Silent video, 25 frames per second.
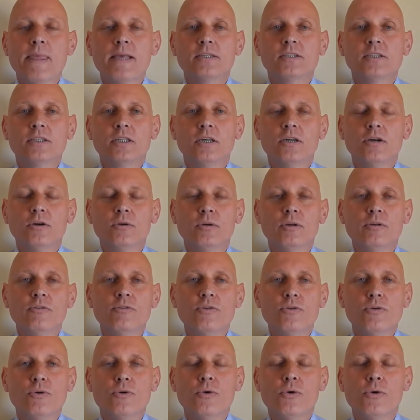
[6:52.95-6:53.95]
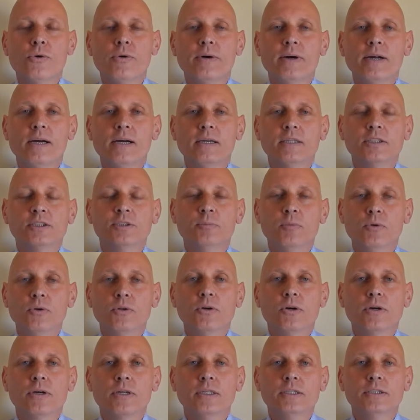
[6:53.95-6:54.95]
So if you're a small
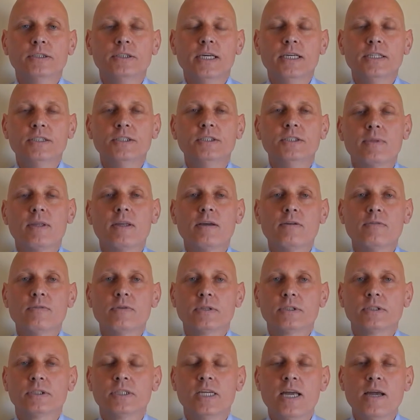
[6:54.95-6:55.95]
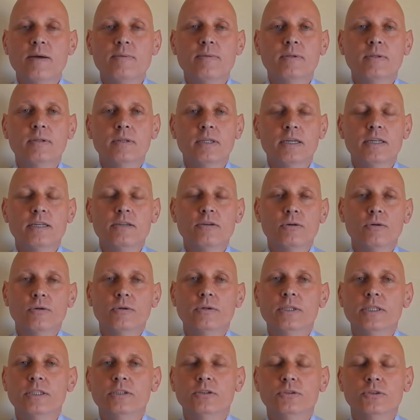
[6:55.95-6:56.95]
organisation, for example, and
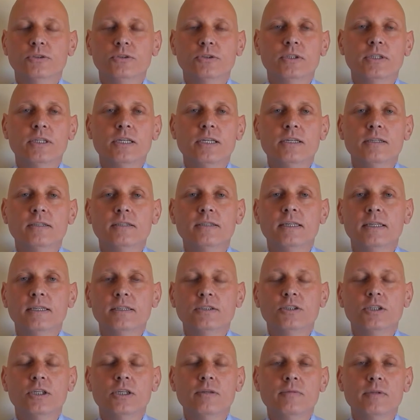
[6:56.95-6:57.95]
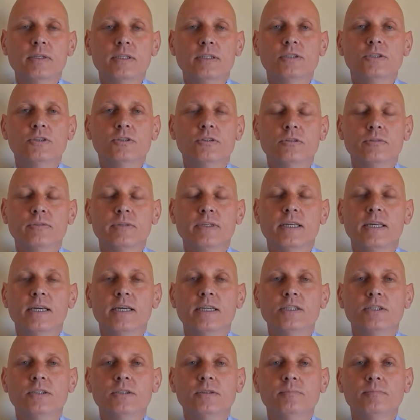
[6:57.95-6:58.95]
you're interested in achieving the
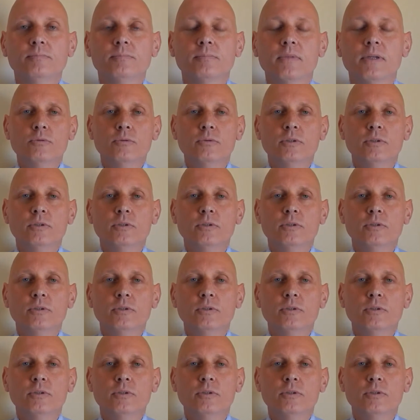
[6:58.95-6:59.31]
certification,